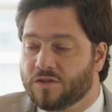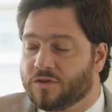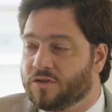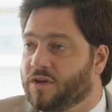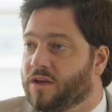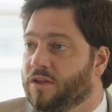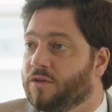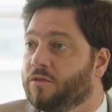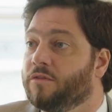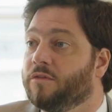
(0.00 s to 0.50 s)

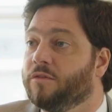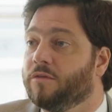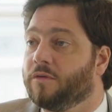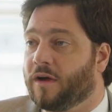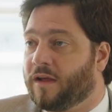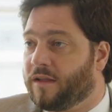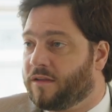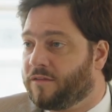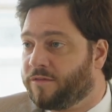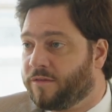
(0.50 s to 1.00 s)
You can do
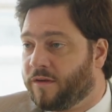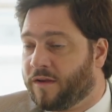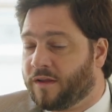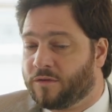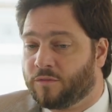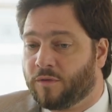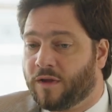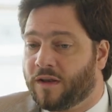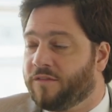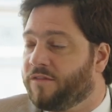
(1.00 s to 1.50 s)

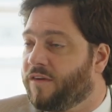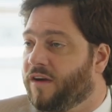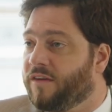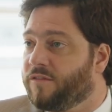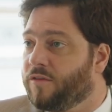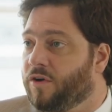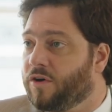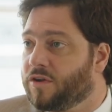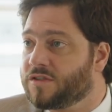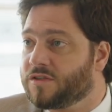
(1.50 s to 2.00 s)
at
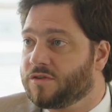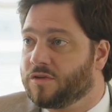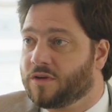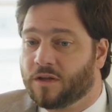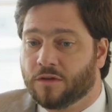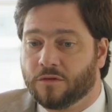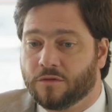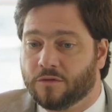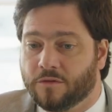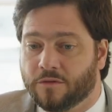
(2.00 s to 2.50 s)
25 knots. You
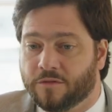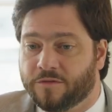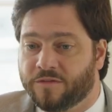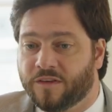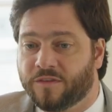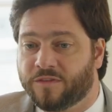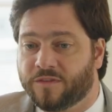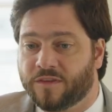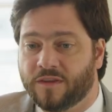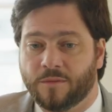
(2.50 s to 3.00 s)
can do
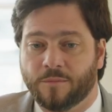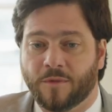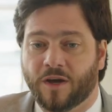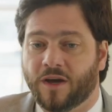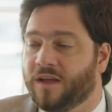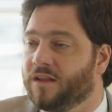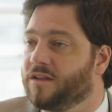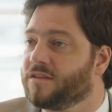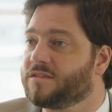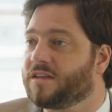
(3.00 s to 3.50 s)
50
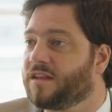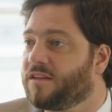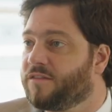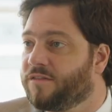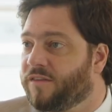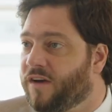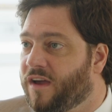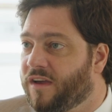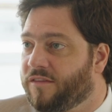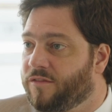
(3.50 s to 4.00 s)
miles at
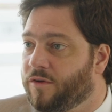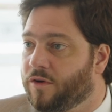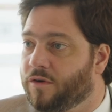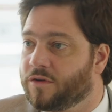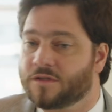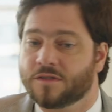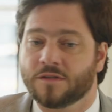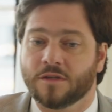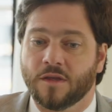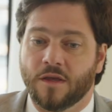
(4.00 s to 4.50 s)
5
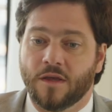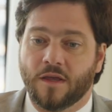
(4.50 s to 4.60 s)
knots.